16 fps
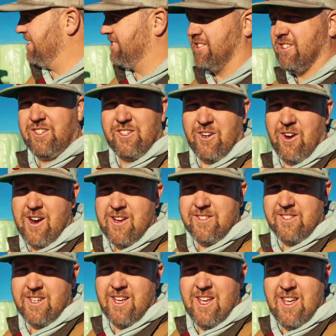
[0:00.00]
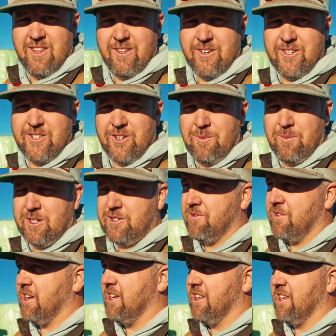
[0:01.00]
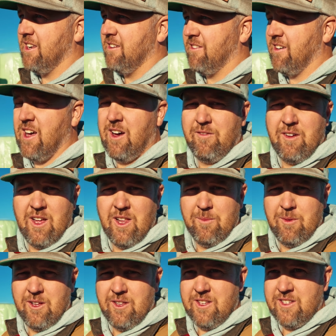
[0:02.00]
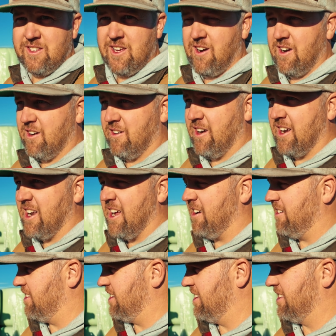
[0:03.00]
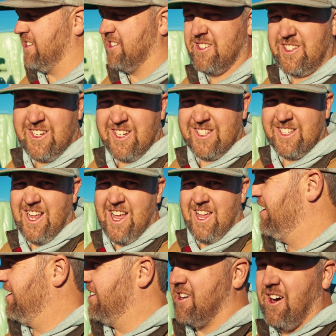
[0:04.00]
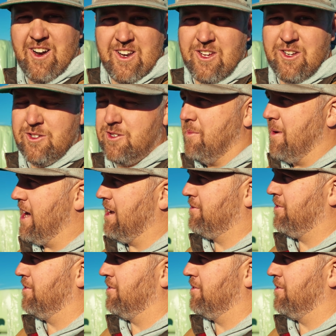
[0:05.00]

It's just crazy. There's so much feed available in this area right now that there's just not a huge demand